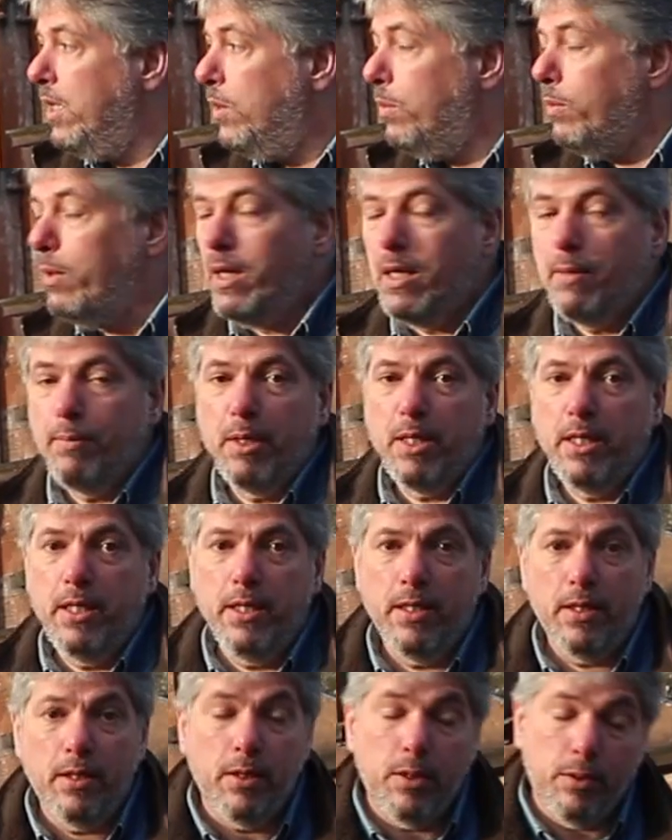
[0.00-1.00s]
Why am I
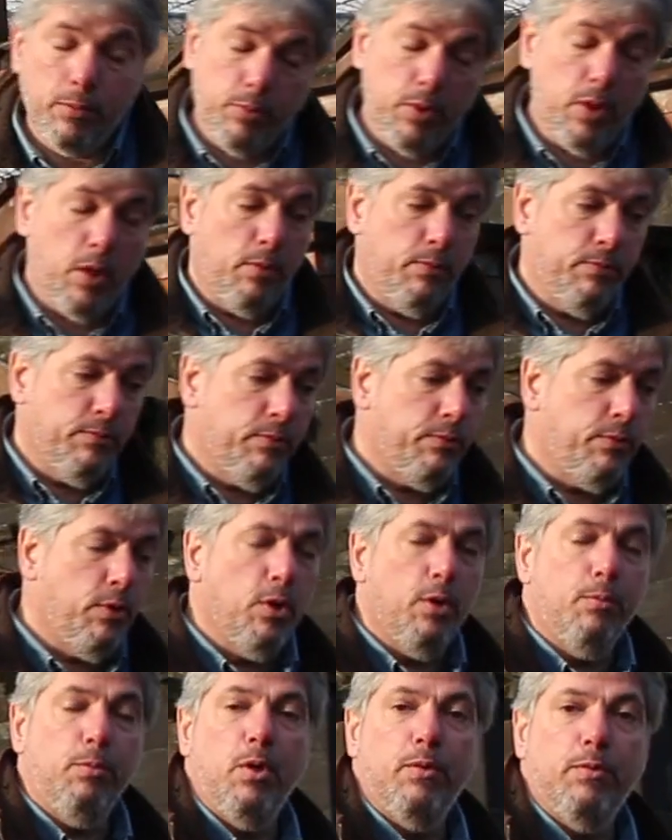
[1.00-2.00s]
here? Well,
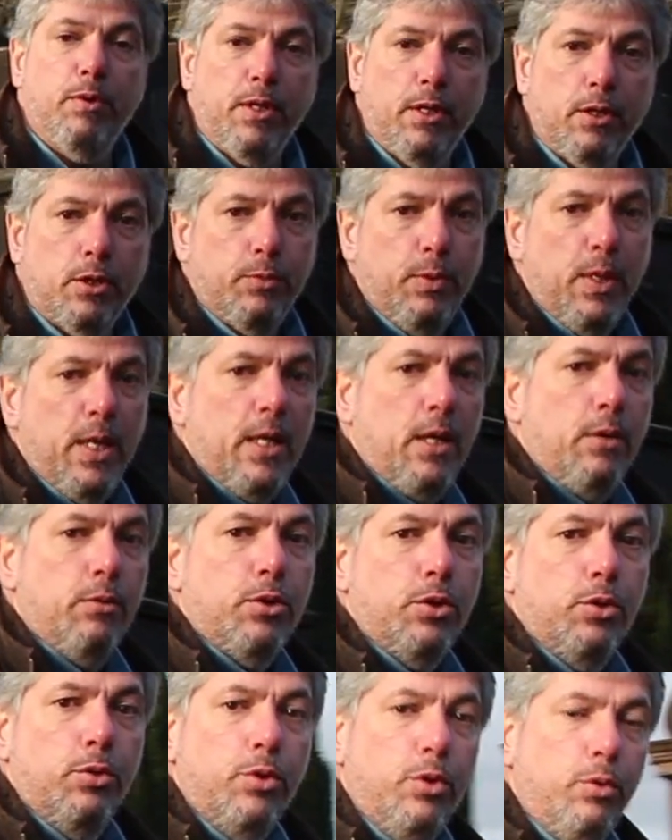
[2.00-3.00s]
follow me over this way and I'll
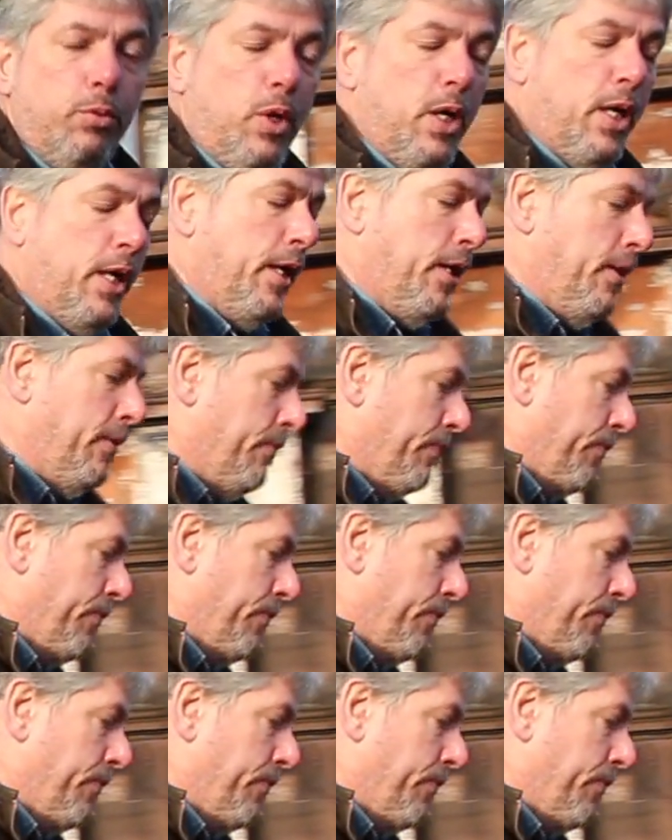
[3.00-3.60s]
show you why.